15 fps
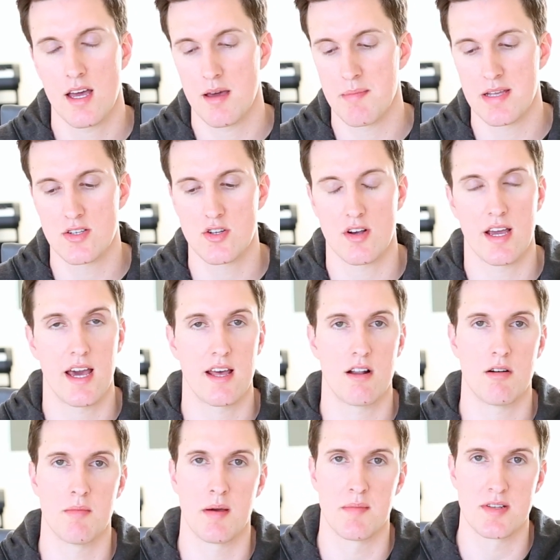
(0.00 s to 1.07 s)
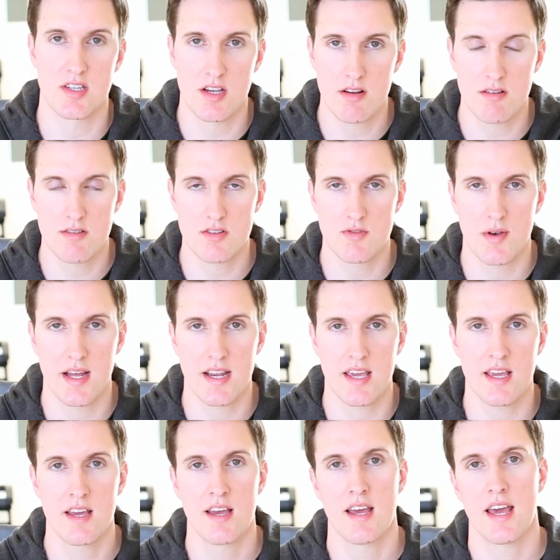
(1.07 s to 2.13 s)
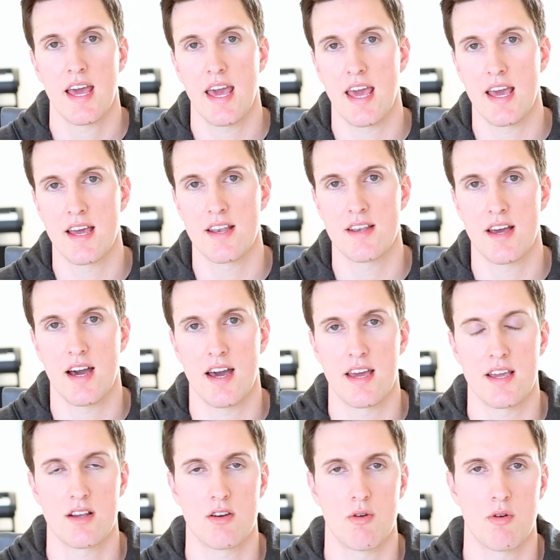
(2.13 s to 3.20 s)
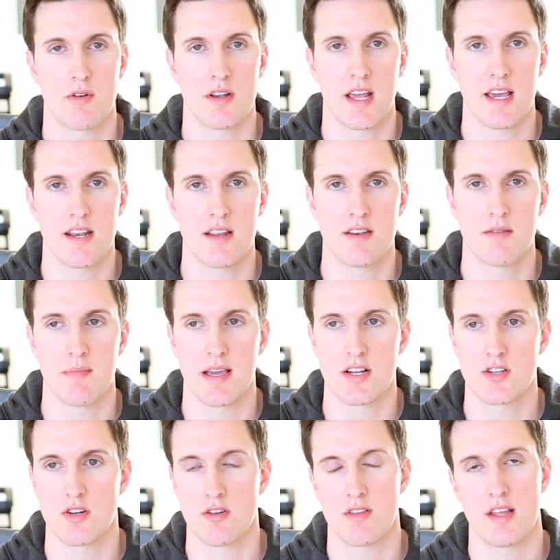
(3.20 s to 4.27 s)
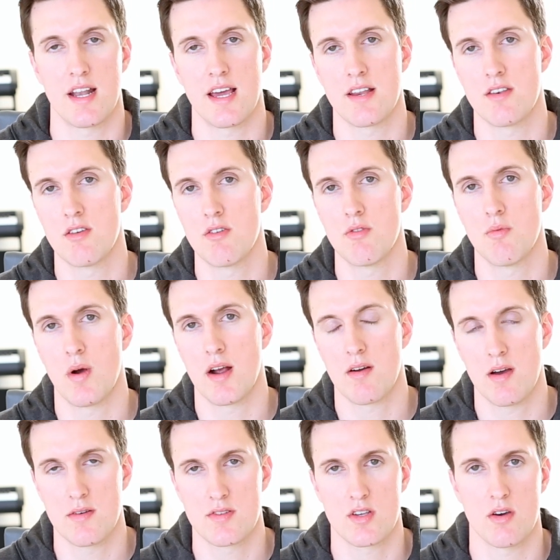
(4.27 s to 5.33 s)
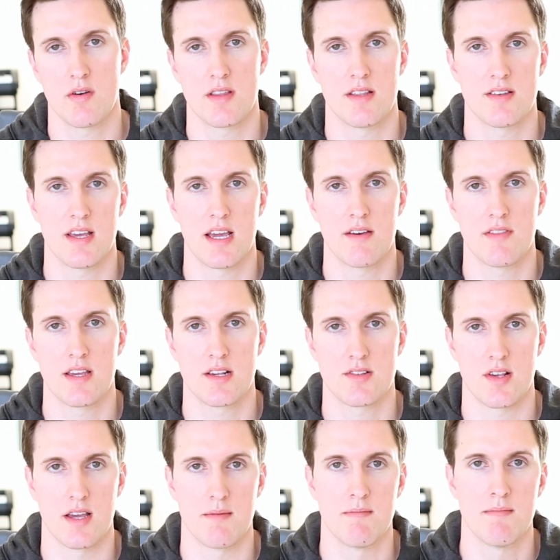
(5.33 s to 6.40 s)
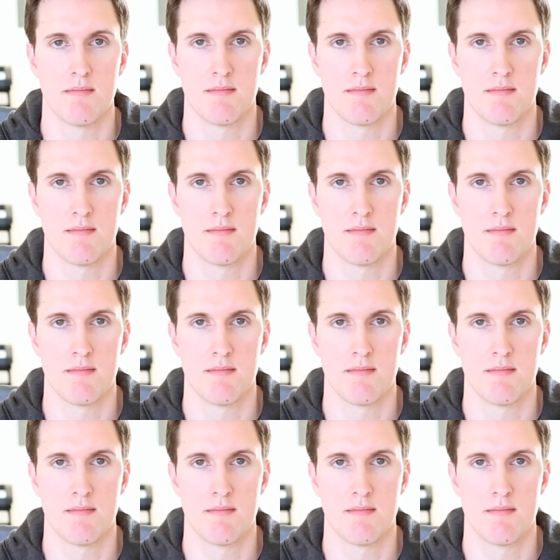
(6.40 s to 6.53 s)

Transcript: I made sure I had all my materials ready and I coordinated to make sure that I knew where I was going the day of the exam.